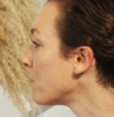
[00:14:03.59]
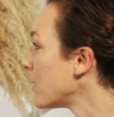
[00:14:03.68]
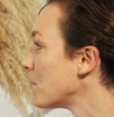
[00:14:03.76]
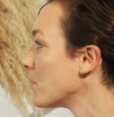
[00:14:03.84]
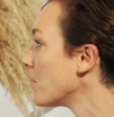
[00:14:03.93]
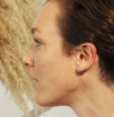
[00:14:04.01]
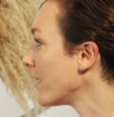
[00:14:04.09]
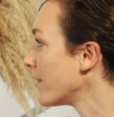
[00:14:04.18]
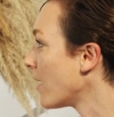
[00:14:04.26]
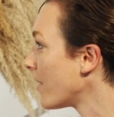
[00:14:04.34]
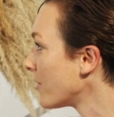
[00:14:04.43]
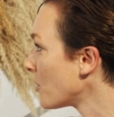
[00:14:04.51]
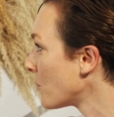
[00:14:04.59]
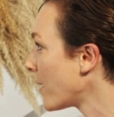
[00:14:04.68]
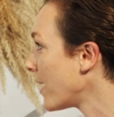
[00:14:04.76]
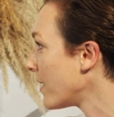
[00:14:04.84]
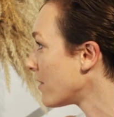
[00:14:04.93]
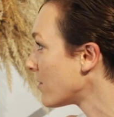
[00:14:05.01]
people on their
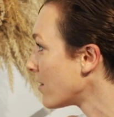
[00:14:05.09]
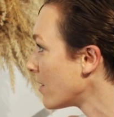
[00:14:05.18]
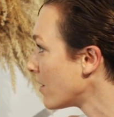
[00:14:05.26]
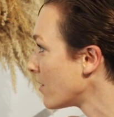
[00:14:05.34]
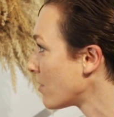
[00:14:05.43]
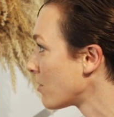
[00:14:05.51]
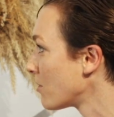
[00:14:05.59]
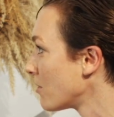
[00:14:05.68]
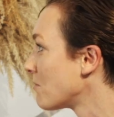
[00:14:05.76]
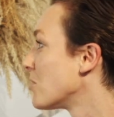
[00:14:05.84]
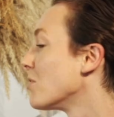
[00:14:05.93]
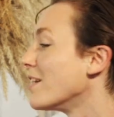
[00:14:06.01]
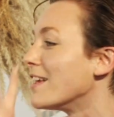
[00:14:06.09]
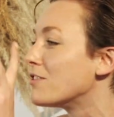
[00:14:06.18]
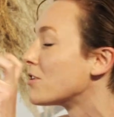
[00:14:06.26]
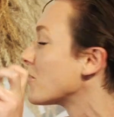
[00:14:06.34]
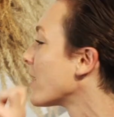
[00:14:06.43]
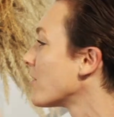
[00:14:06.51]
way to
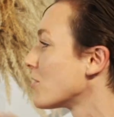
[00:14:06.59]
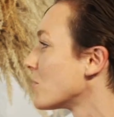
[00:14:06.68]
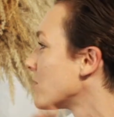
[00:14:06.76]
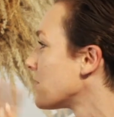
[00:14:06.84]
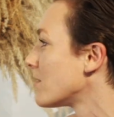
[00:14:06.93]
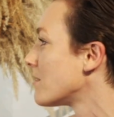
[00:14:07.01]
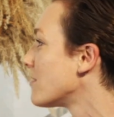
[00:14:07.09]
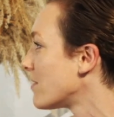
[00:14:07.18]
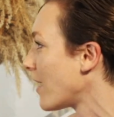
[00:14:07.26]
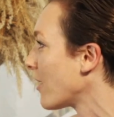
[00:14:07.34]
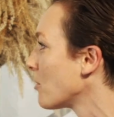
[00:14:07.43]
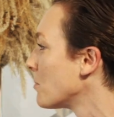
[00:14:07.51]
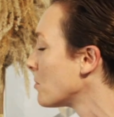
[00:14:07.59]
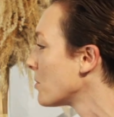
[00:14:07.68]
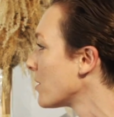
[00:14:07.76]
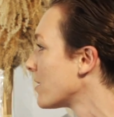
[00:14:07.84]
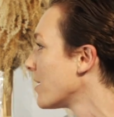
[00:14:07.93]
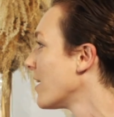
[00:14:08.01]
integration, which is a terrible
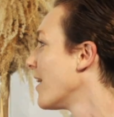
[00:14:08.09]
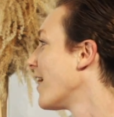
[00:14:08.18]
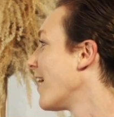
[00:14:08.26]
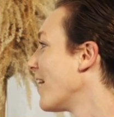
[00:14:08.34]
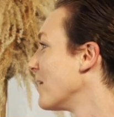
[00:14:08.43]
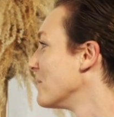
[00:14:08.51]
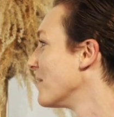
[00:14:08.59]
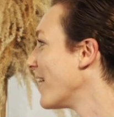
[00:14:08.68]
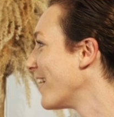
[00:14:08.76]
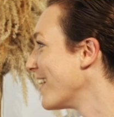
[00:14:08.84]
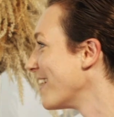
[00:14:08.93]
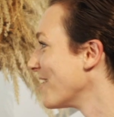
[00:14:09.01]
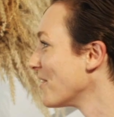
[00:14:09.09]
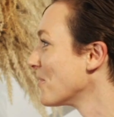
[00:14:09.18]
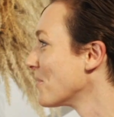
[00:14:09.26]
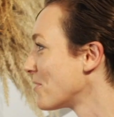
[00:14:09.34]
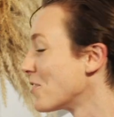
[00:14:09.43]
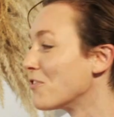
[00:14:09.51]
word,
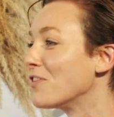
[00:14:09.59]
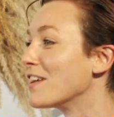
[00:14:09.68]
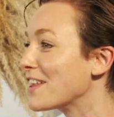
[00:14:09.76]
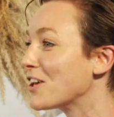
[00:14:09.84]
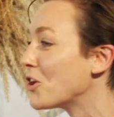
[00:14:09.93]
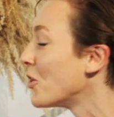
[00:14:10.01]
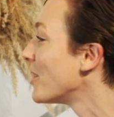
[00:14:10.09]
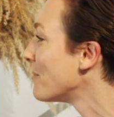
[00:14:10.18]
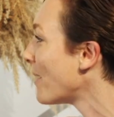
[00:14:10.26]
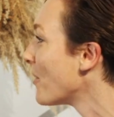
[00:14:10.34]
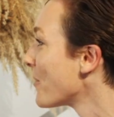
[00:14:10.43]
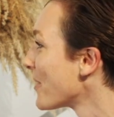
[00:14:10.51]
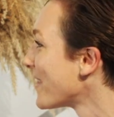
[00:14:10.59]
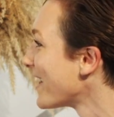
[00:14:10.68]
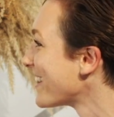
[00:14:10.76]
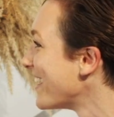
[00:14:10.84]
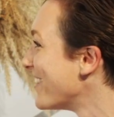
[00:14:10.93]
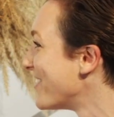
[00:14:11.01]
to feeling good about where they
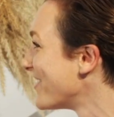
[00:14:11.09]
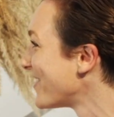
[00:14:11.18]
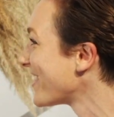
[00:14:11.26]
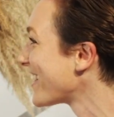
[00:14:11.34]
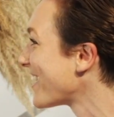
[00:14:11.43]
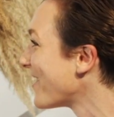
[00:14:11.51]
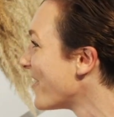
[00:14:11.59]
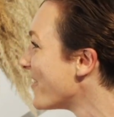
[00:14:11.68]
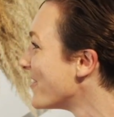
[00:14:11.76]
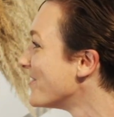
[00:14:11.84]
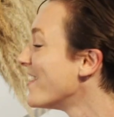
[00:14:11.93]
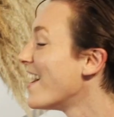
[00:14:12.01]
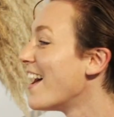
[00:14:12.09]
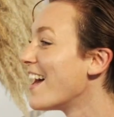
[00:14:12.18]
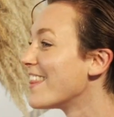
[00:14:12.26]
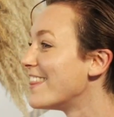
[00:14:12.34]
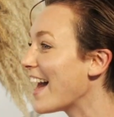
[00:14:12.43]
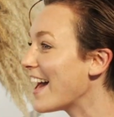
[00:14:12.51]
live and feeling at home.
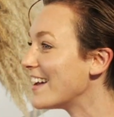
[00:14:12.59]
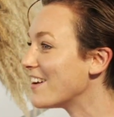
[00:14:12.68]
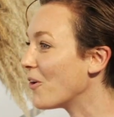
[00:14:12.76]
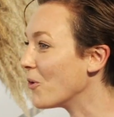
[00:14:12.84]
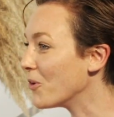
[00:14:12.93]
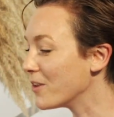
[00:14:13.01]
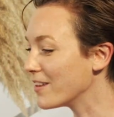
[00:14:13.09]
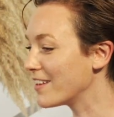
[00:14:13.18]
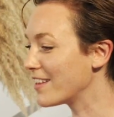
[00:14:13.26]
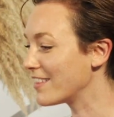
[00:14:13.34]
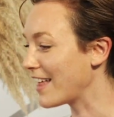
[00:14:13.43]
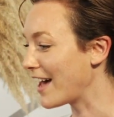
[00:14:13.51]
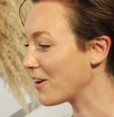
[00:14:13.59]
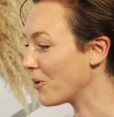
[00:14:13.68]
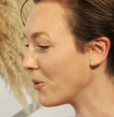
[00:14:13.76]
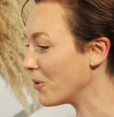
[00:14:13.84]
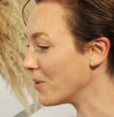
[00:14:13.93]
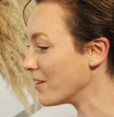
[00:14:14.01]
That whole
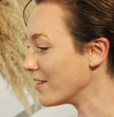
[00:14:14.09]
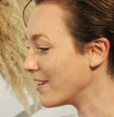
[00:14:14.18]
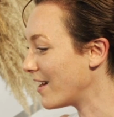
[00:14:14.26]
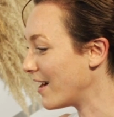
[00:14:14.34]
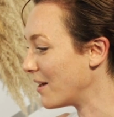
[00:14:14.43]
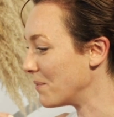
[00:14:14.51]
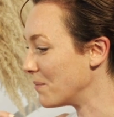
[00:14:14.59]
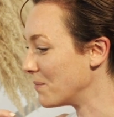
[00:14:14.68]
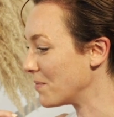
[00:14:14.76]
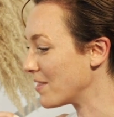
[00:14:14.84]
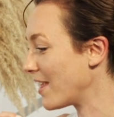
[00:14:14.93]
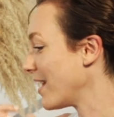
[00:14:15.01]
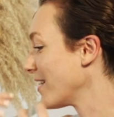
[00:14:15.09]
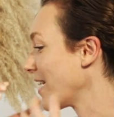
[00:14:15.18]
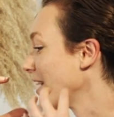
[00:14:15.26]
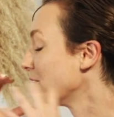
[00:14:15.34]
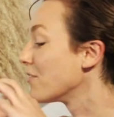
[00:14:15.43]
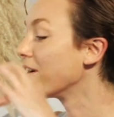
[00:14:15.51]
then
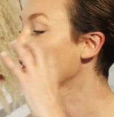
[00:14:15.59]
kind of